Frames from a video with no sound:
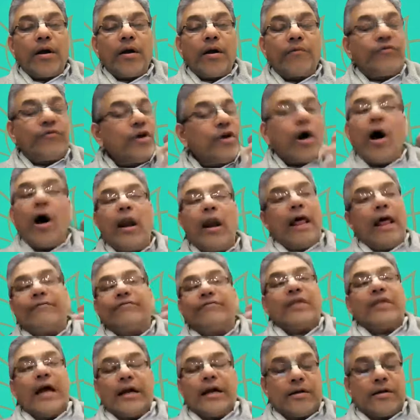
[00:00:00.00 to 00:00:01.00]
We all
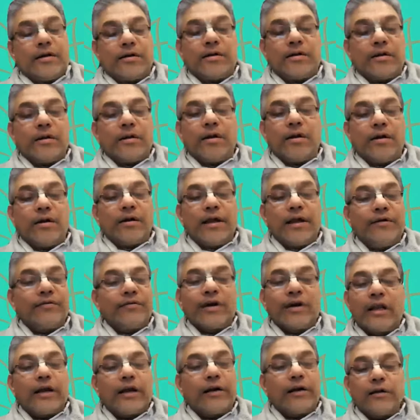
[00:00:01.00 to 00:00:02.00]
have that.
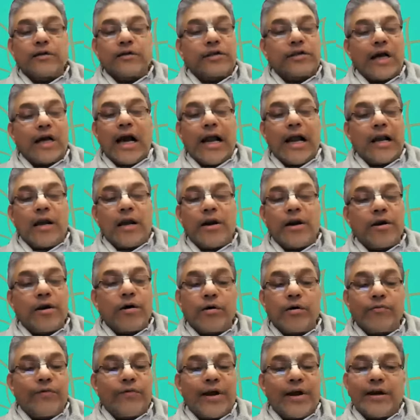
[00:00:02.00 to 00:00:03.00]
Even a little child, you
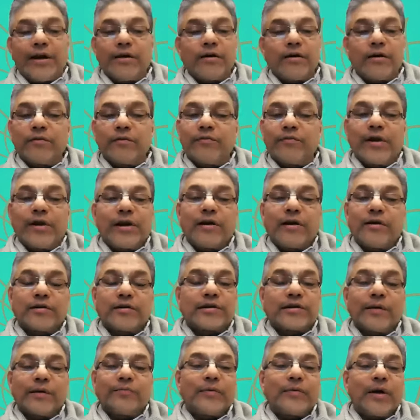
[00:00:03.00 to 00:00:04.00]
know, when when
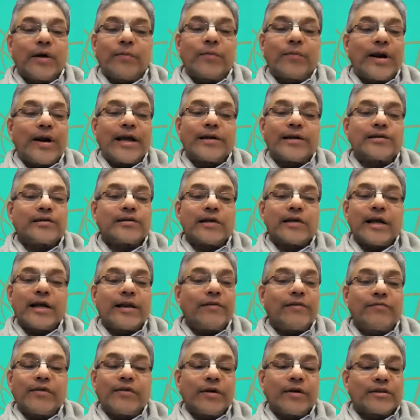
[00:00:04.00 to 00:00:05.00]
something breaks, and
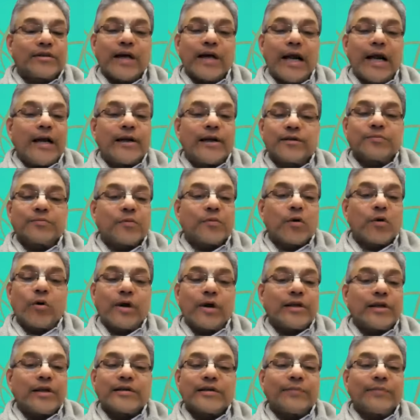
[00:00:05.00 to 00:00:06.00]
if the child has
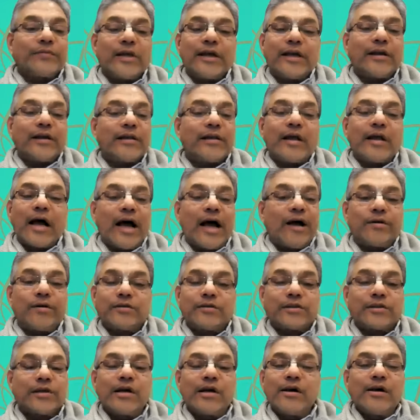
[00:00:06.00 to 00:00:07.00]
broken something in the
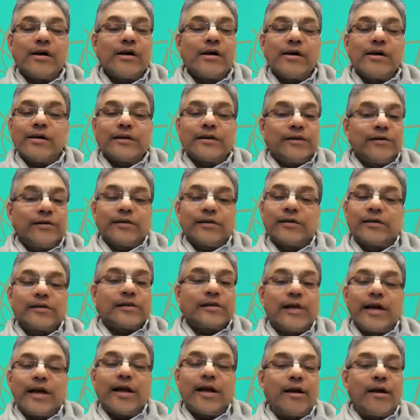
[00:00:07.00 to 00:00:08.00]
house, she'll
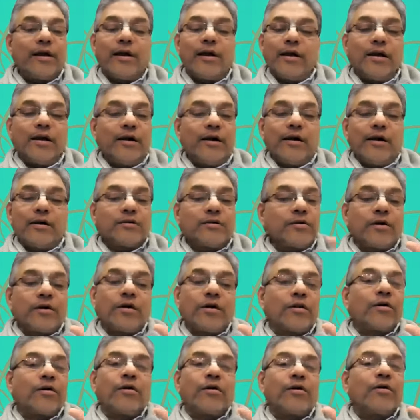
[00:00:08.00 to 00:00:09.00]
say, No,
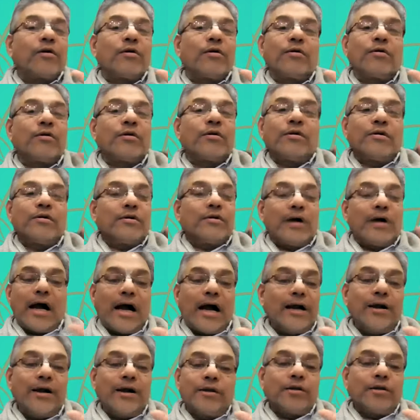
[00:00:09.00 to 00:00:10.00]
no, no, no.
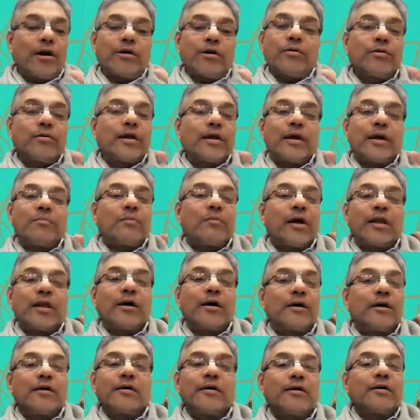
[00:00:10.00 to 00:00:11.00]
I did not do that,
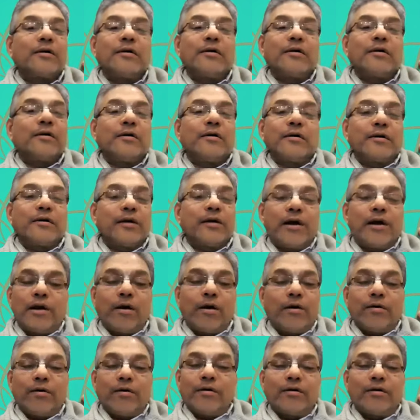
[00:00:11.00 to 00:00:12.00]
mother. You
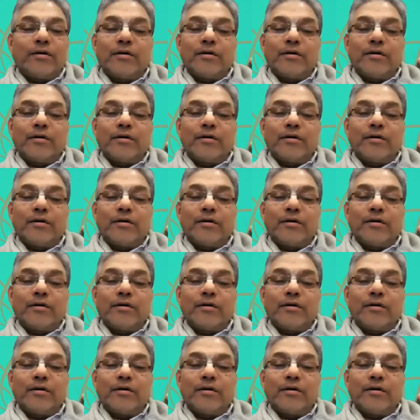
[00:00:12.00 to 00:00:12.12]
know.